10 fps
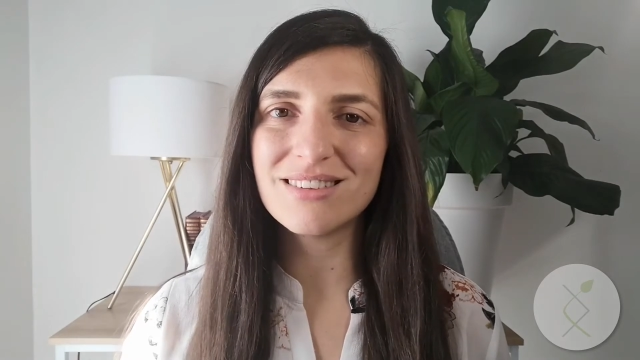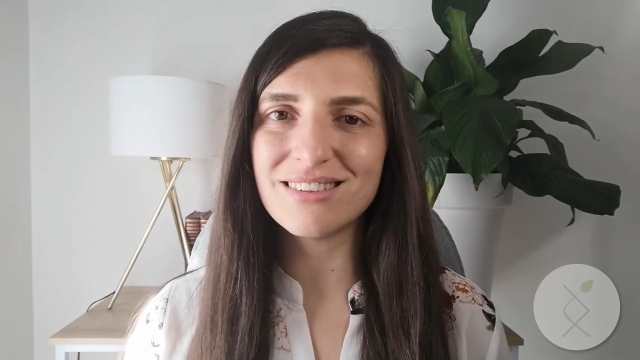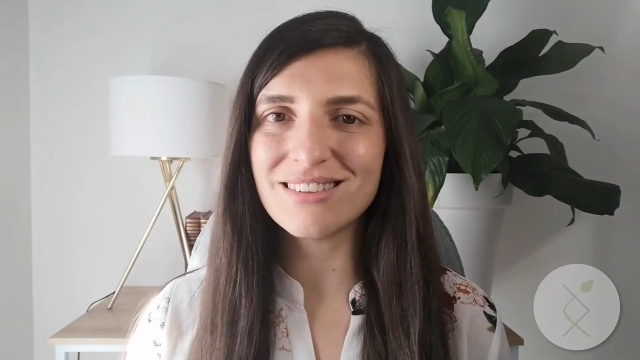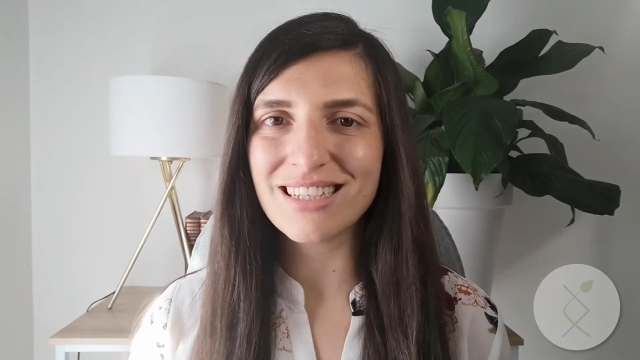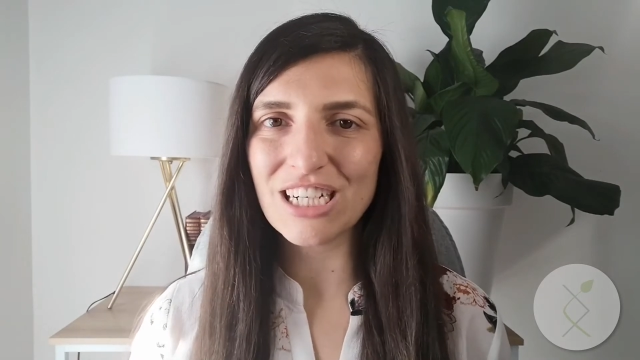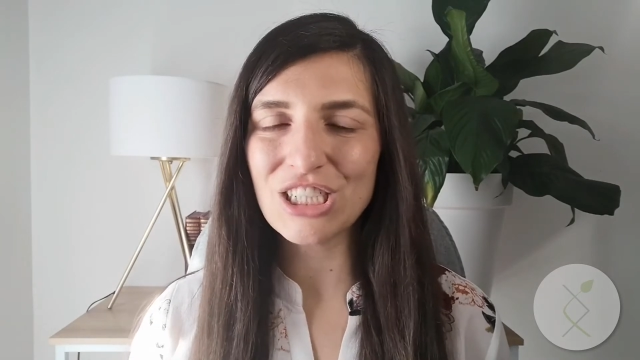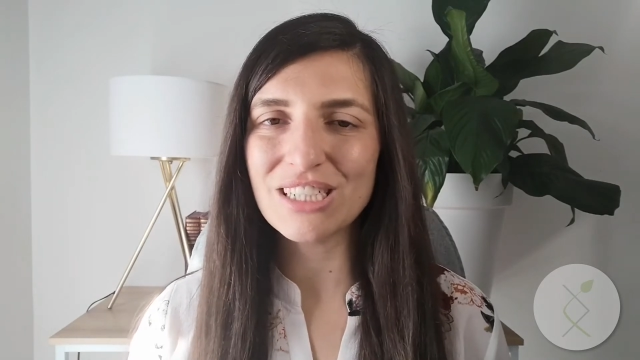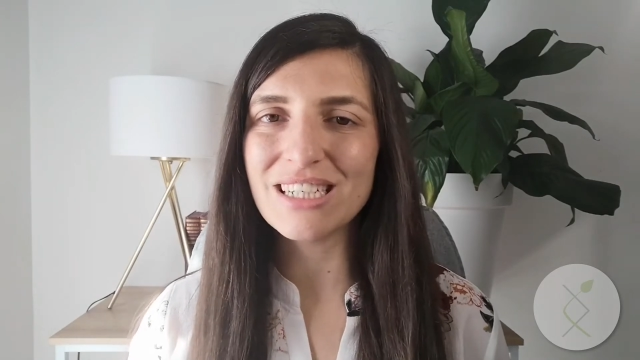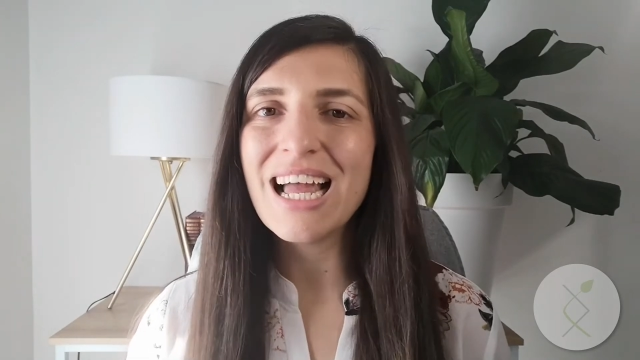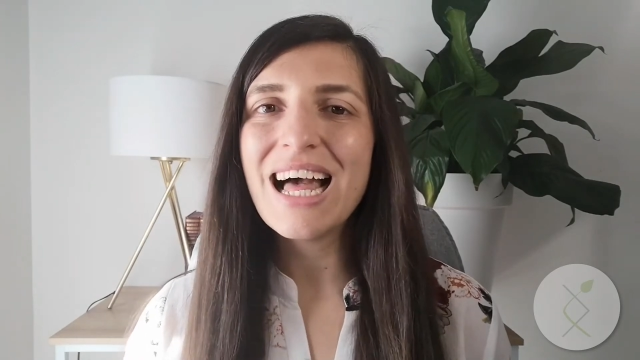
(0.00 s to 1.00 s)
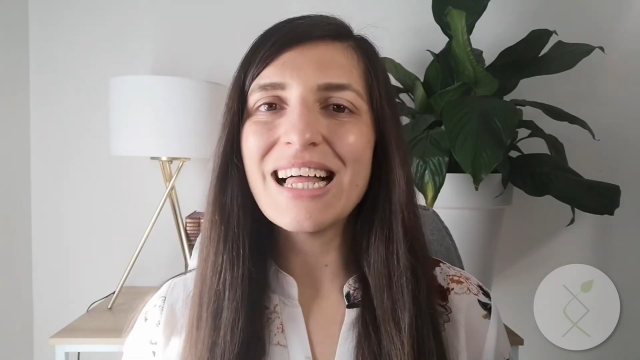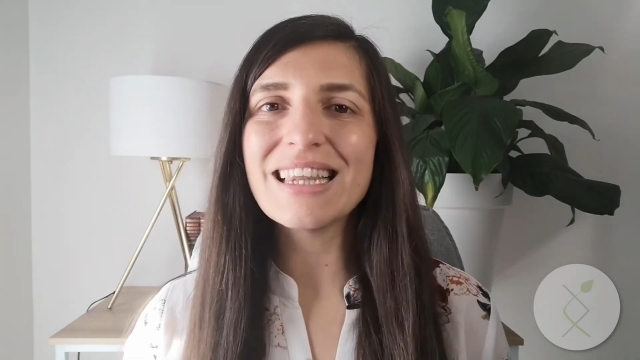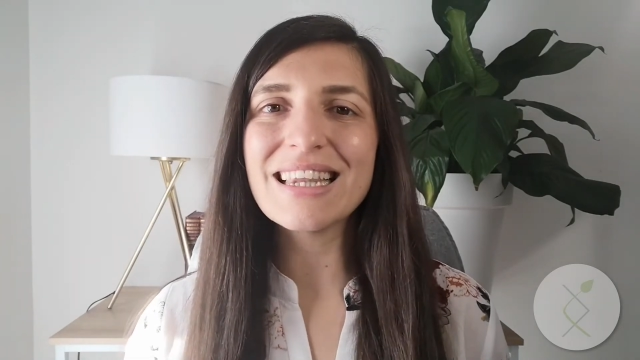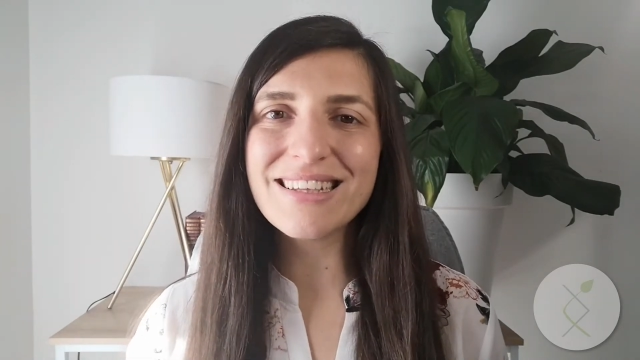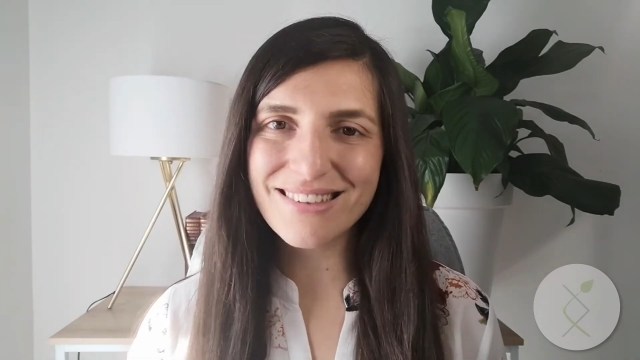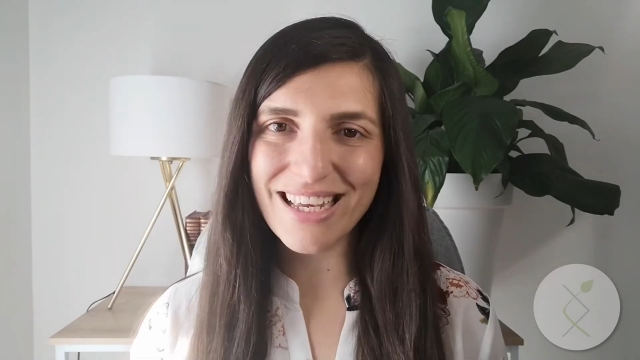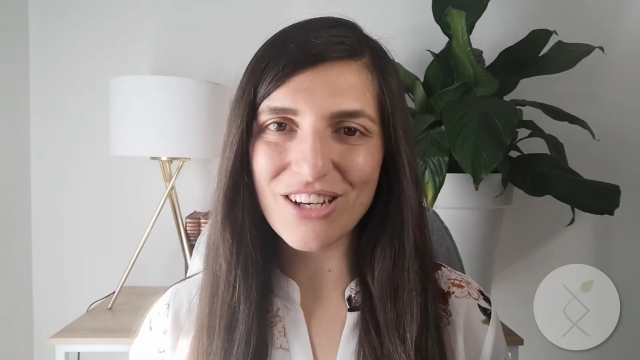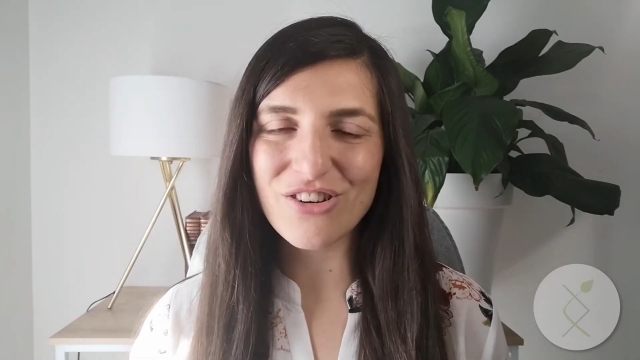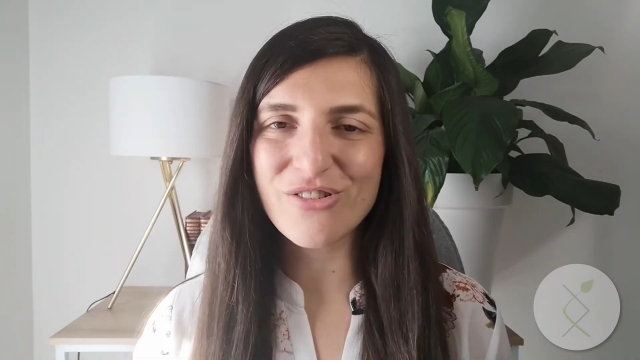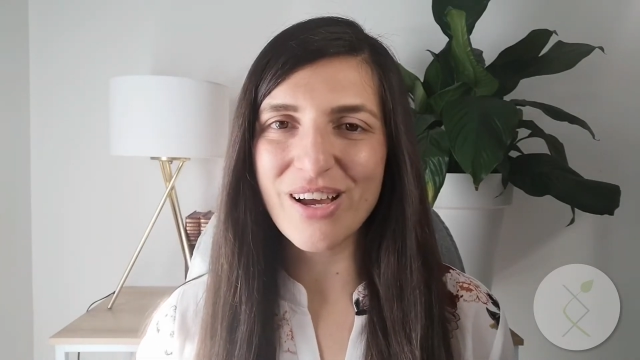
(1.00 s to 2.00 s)
discussion. Let's
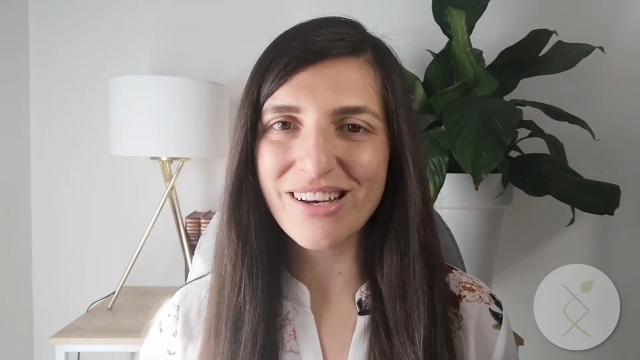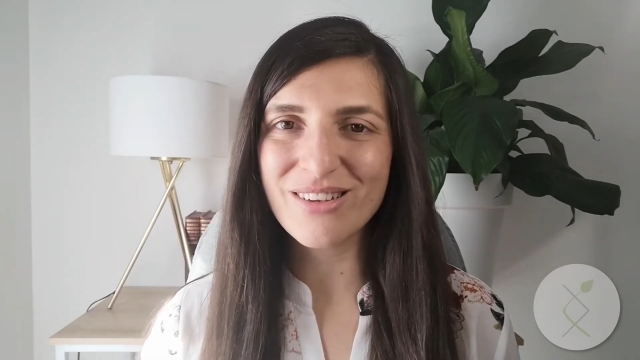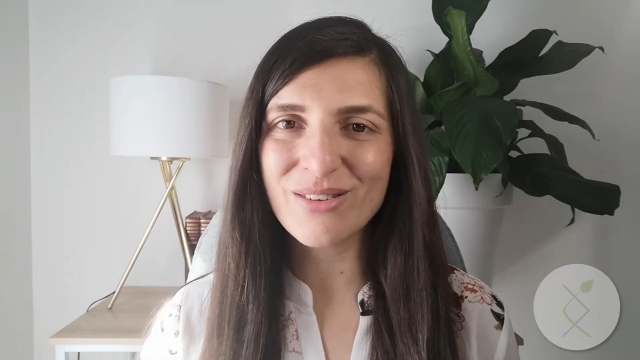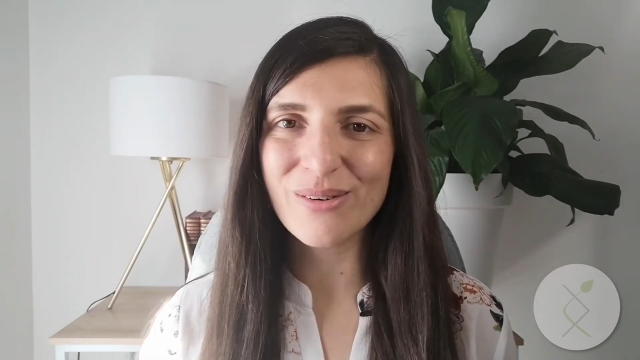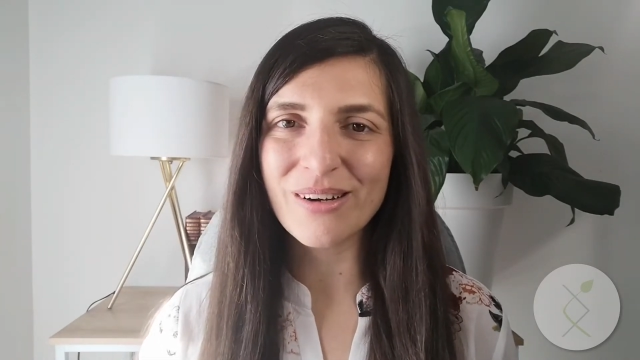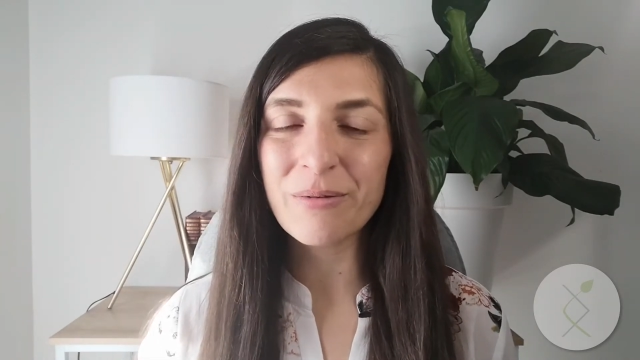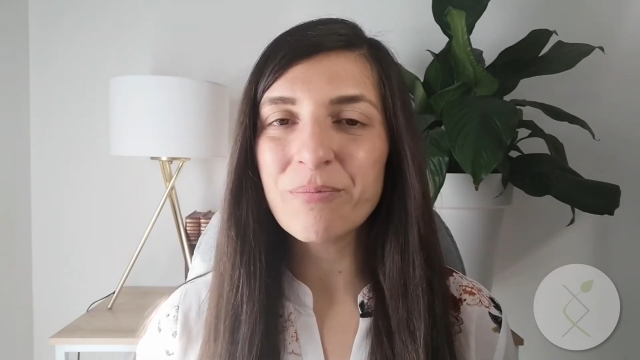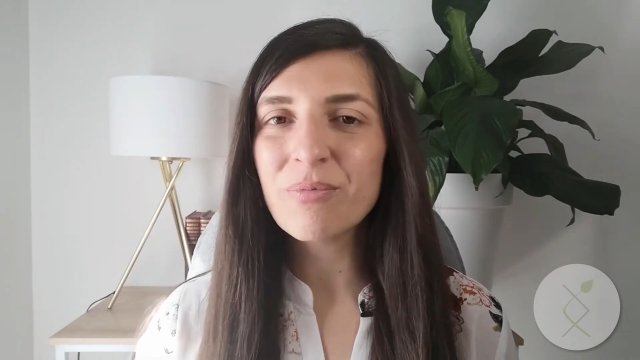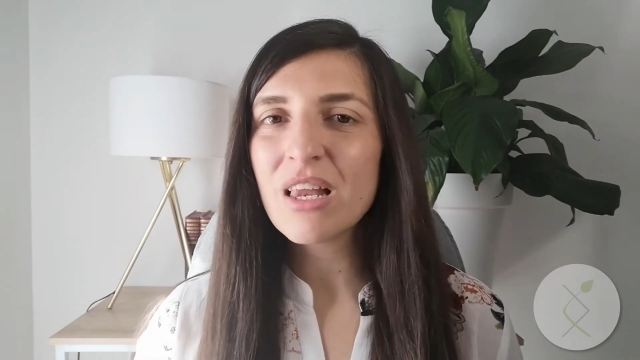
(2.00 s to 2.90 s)
get straight into it.